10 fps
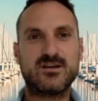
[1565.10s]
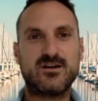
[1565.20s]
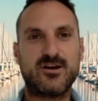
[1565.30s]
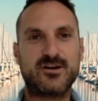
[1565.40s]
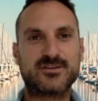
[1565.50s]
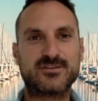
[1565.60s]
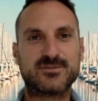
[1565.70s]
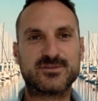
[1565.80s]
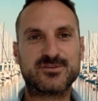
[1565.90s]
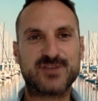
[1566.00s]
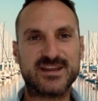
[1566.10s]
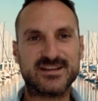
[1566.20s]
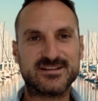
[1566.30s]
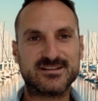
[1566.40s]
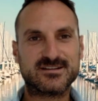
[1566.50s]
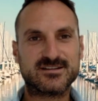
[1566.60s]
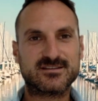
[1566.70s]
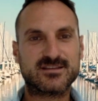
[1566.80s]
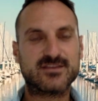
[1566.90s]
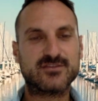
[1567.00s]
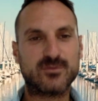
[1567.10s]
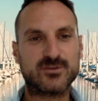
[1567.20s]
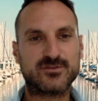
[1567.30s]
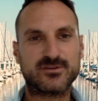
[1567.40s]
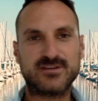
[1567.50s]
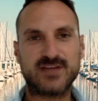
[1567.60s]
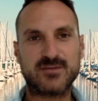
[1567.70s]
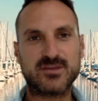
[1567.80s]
Arik, this has been great. Thank you so much for your time.